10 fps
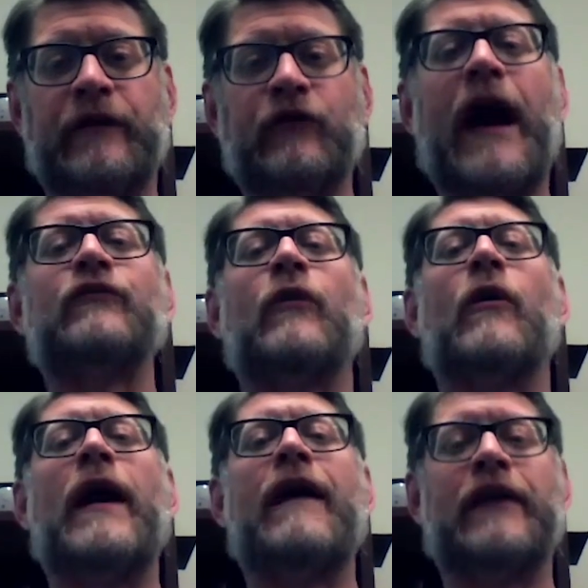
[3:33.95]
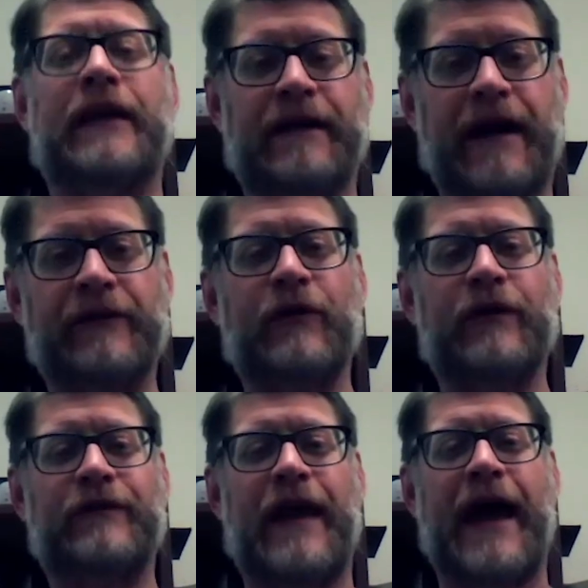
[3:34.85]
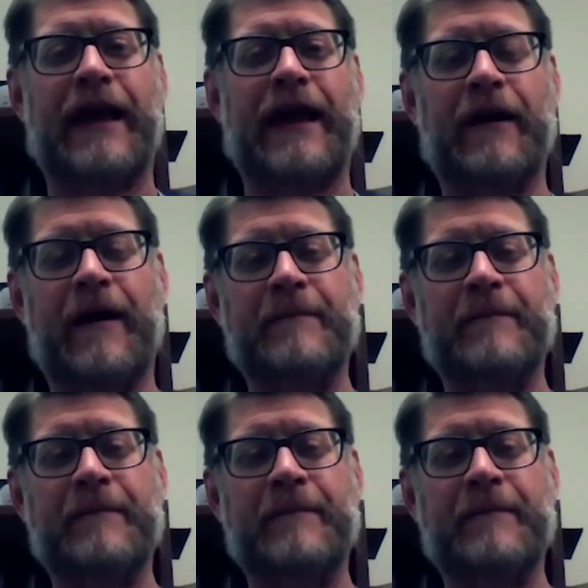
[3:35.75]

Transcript: You guys roll heavy, I noticed that.